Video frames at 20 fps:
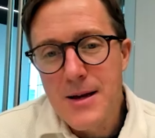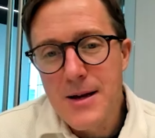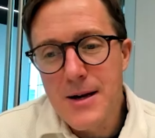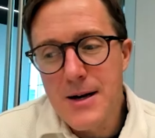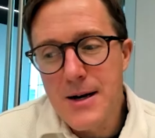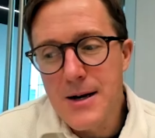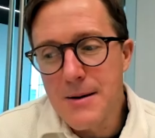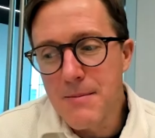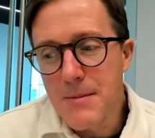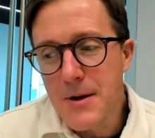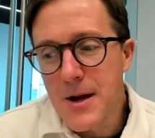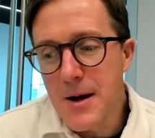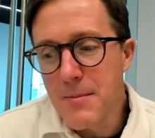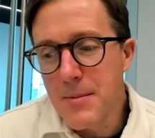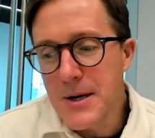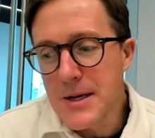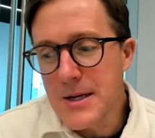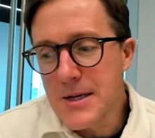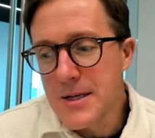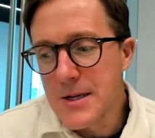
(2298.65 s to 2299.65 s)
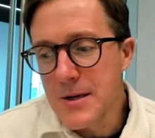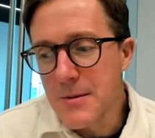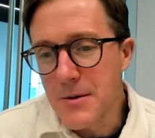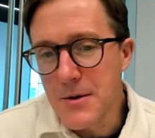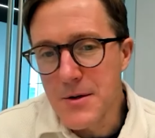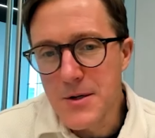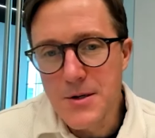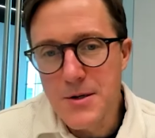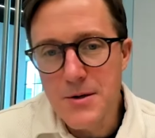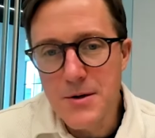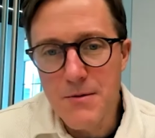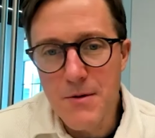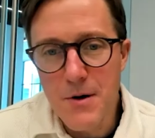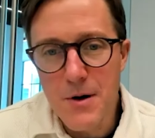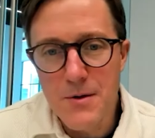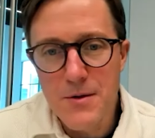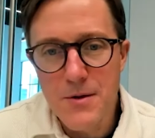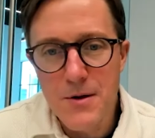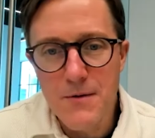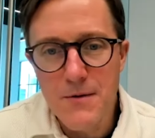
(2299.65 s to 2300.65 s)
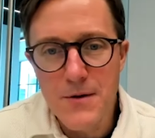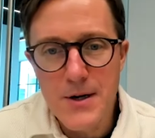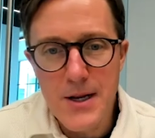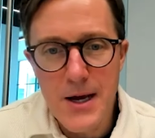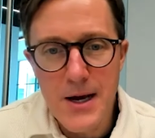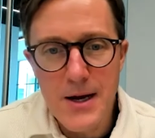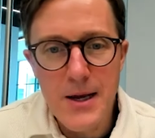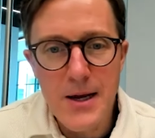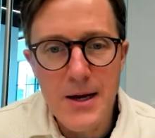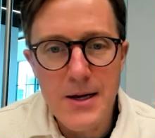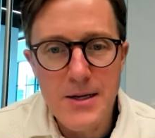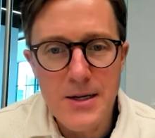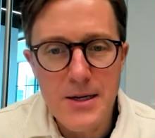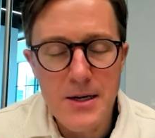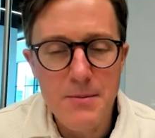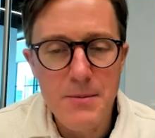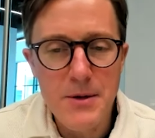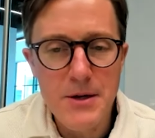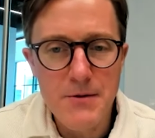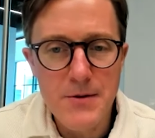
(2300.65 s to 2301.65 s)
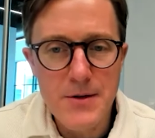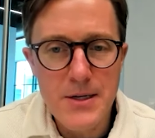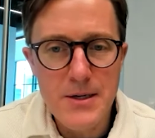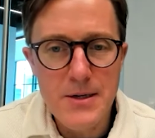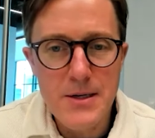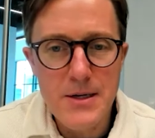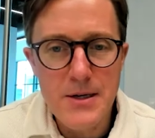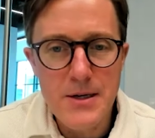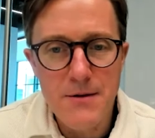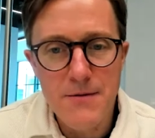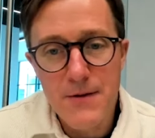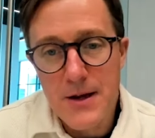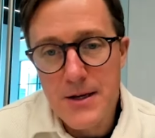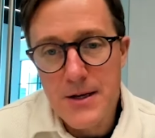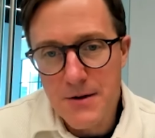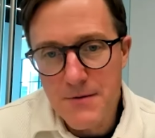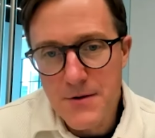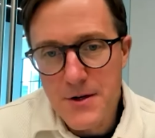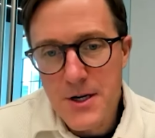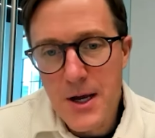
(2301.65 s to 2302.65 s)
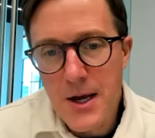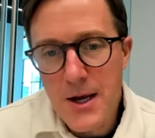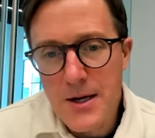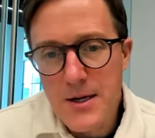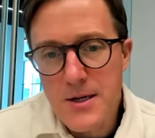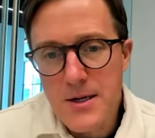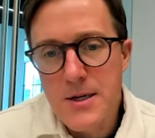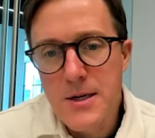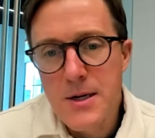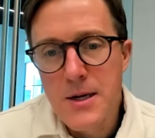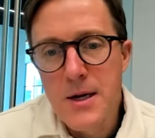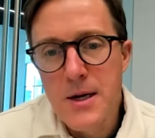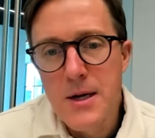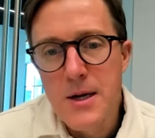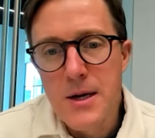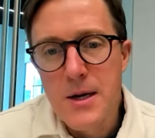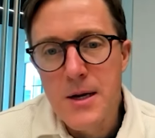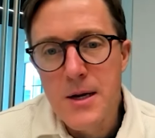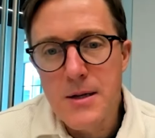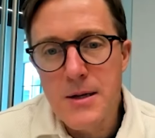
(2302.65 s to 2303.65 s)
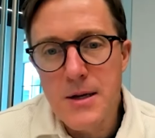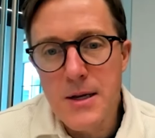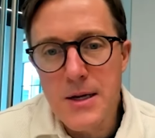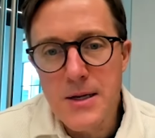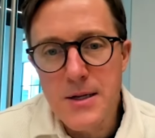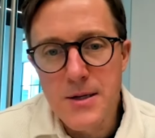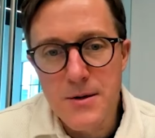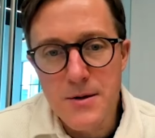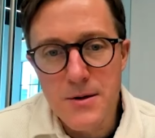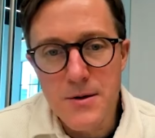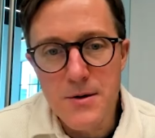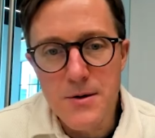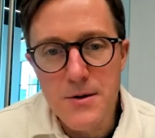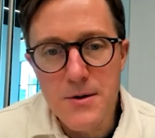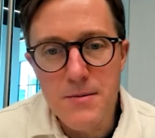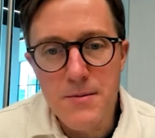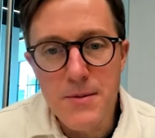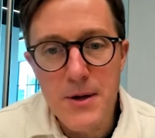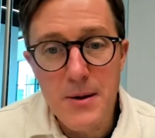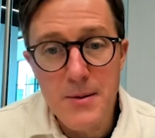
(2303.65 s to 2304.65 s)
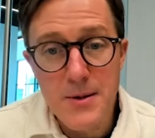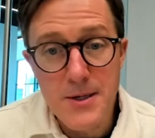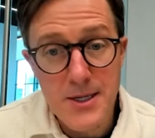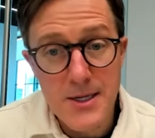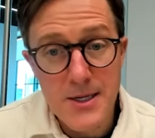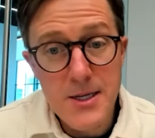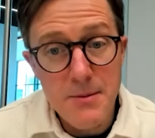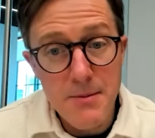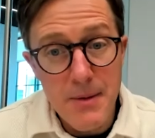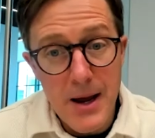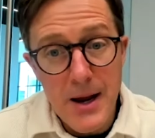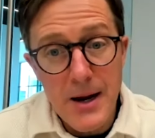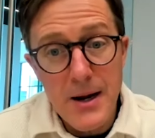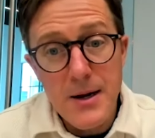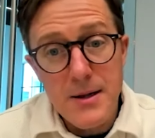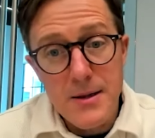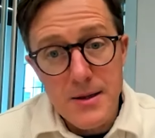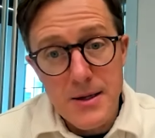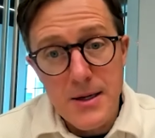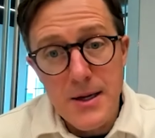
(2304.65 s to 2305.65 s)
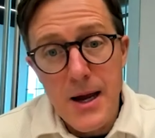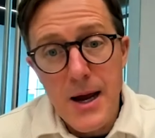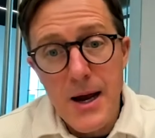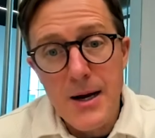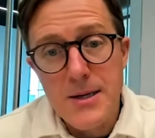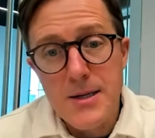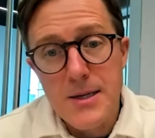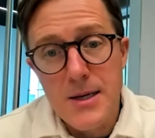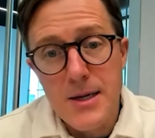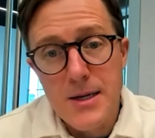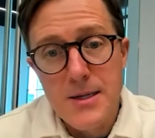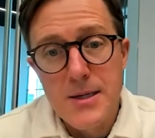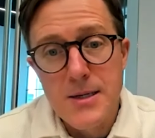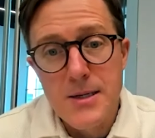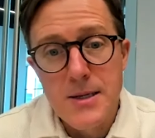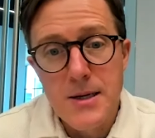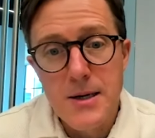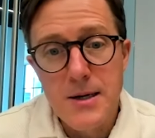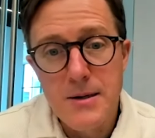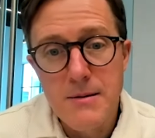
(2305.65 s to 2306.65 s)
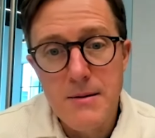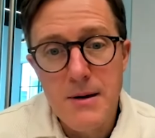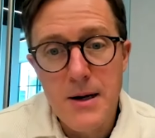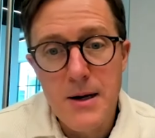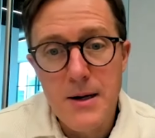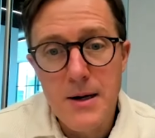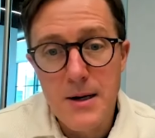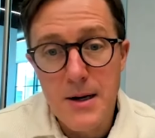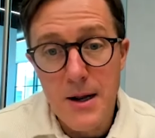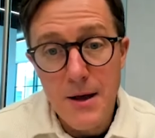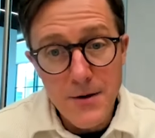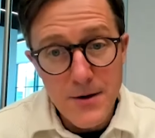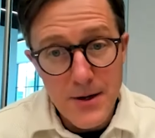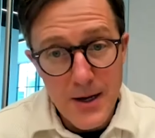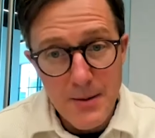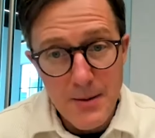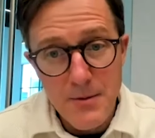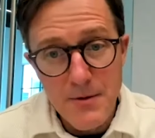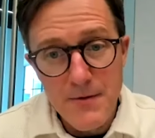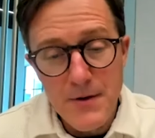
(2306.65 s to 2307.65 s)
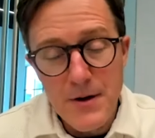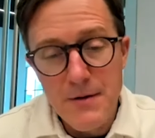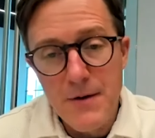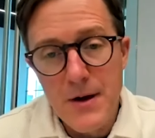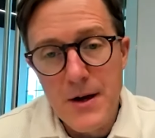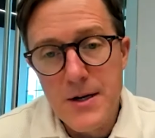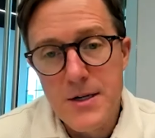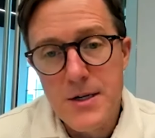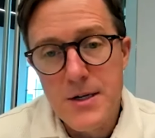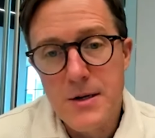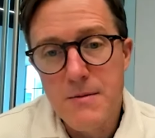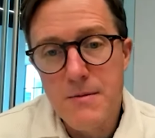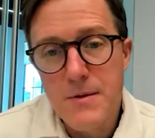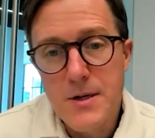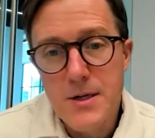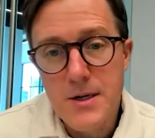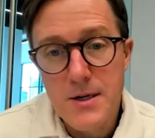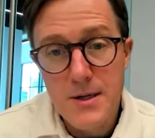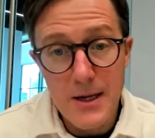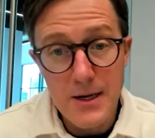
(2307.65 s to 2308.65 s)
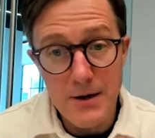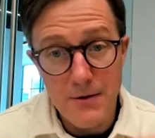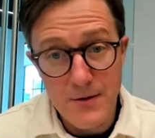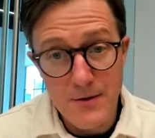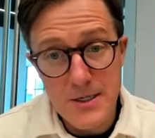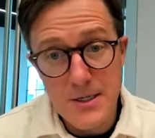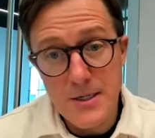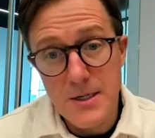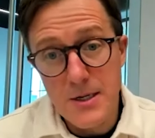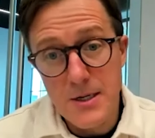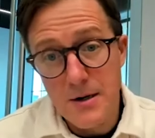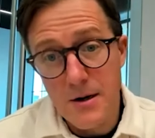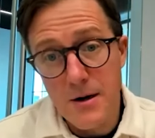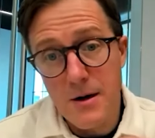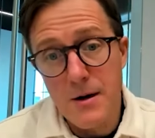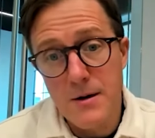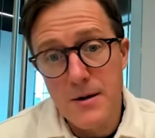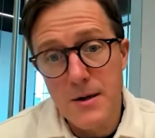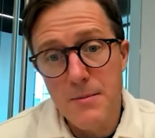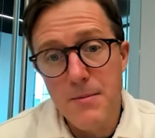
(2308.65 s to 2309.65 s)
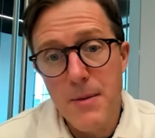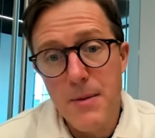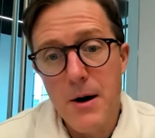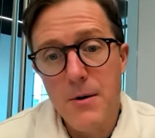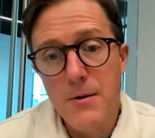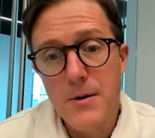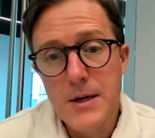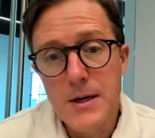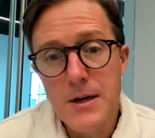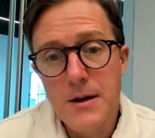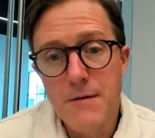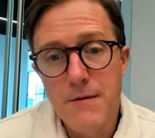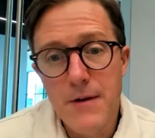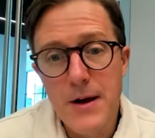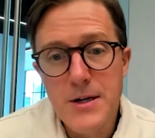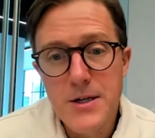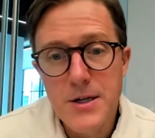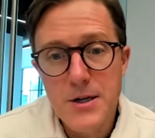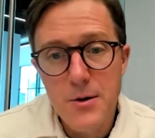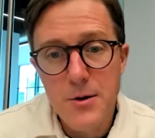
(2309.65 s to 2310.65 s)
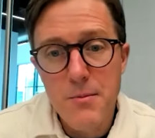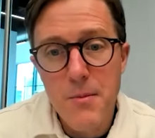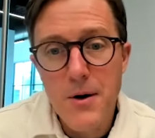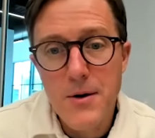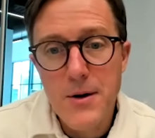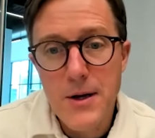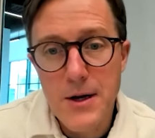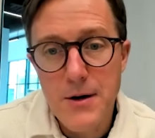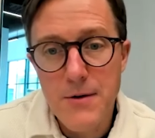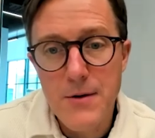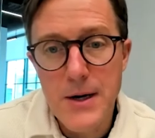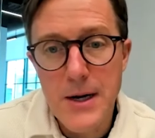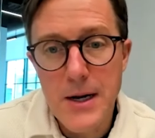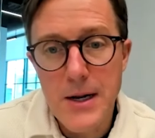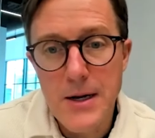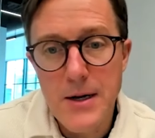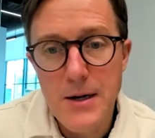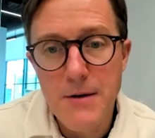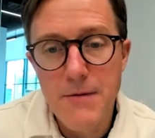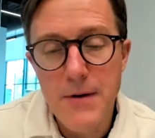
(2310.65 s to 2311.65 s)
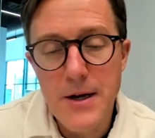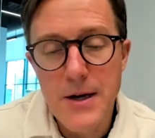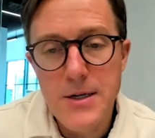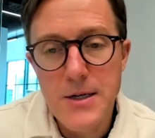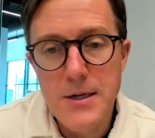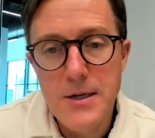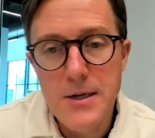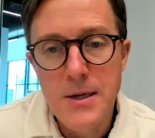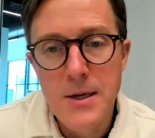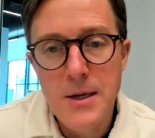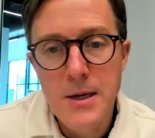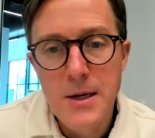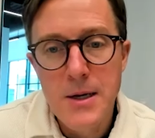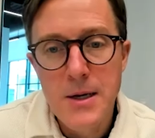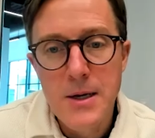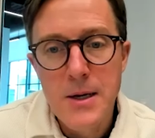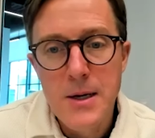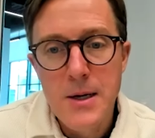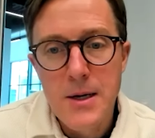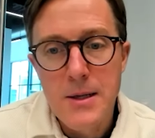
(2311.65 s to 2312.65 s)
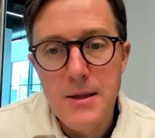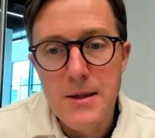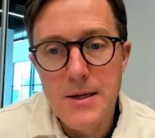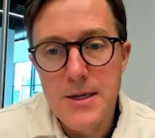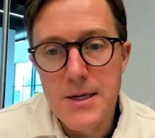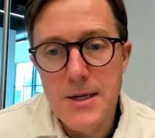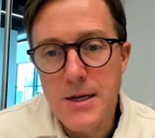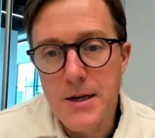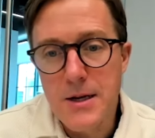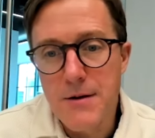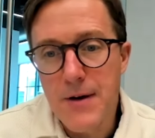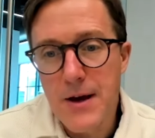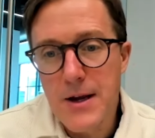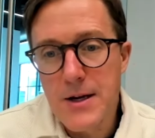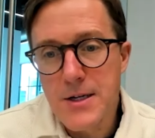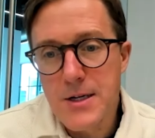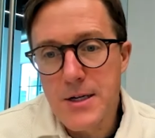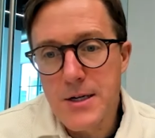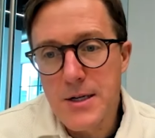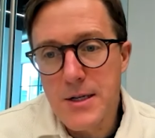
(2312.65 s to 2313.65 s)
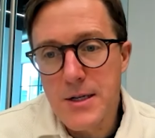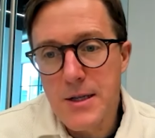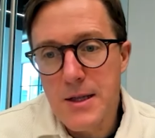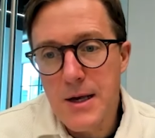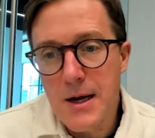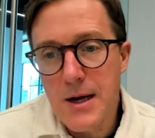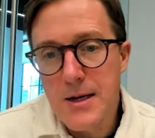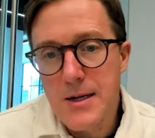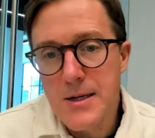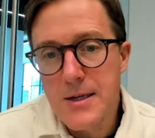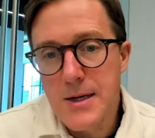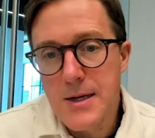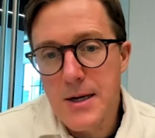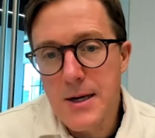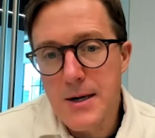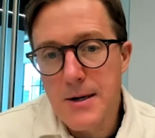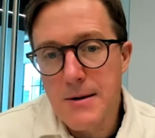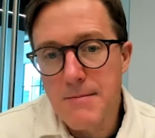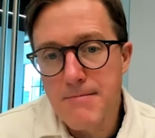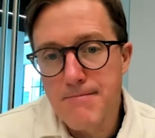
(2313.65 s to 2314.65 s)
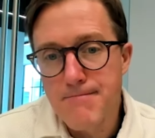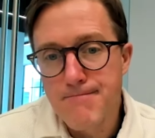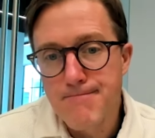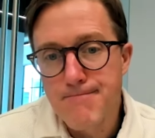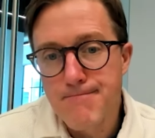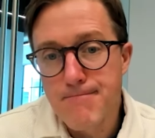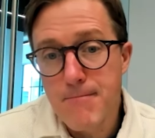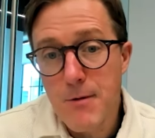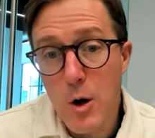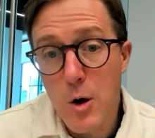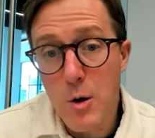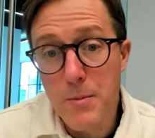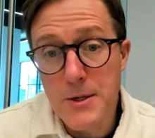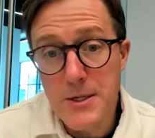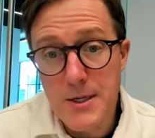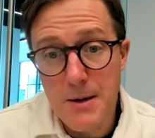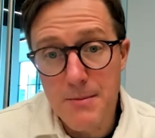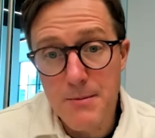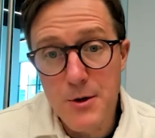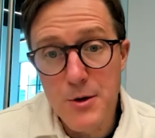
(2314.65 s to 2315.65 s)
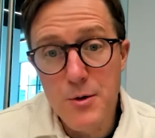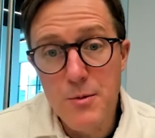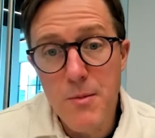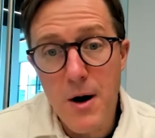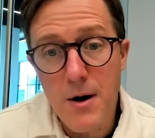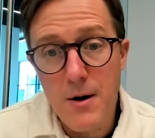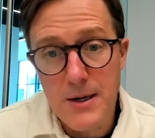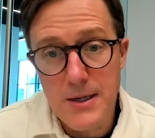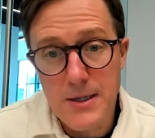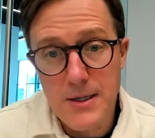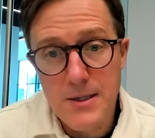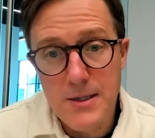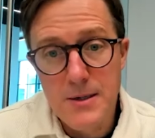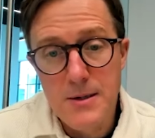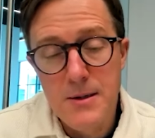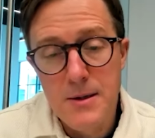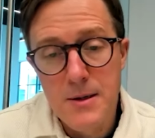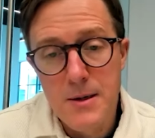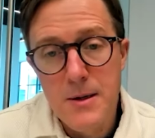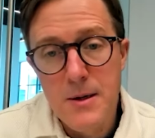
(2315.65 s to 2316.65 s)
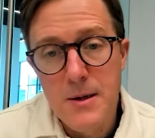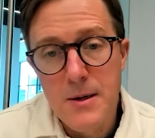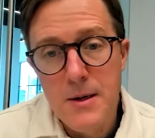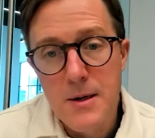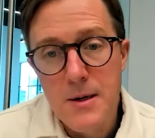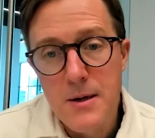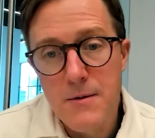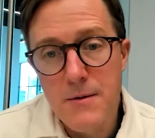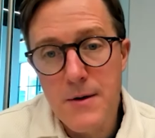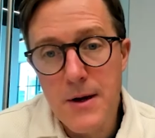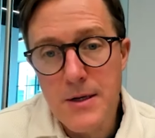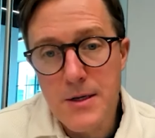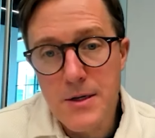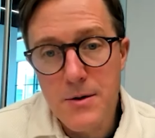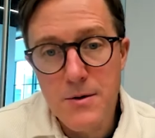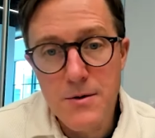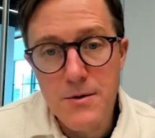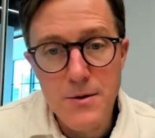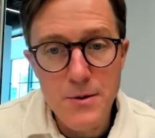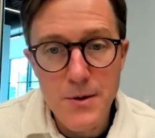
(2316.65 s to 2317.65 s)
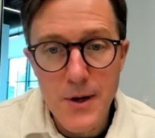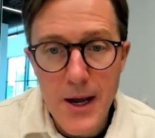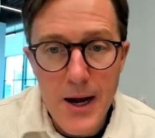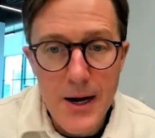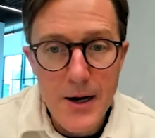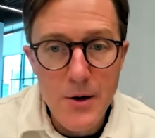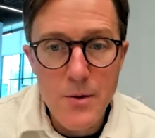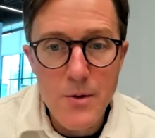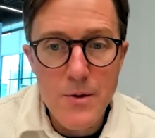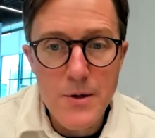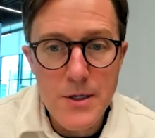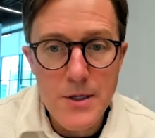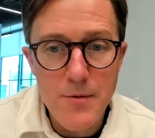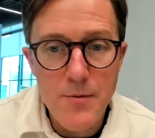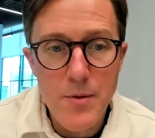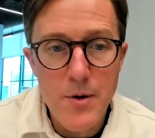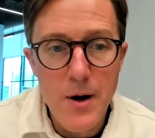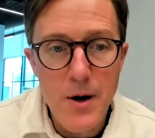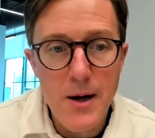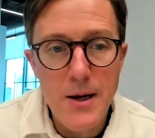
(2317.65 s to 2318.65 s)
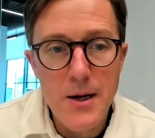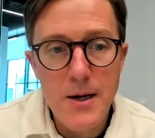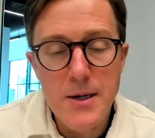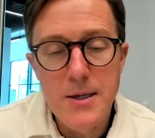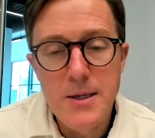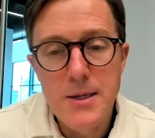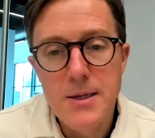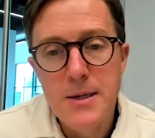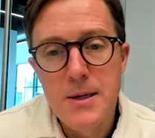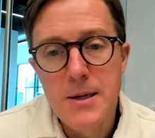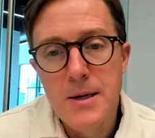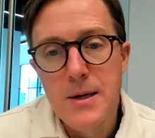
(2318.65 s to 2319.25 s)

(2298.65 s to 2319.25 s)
Um, companies, to pursue growth over decades and to be resilient in the face of change, need to be able to systematically access uh, another type of innovation, which Clayton Christensen called empowering innovation or market-creating innovation. This is innovation that um, opens up new markets, creates whole new categories of products,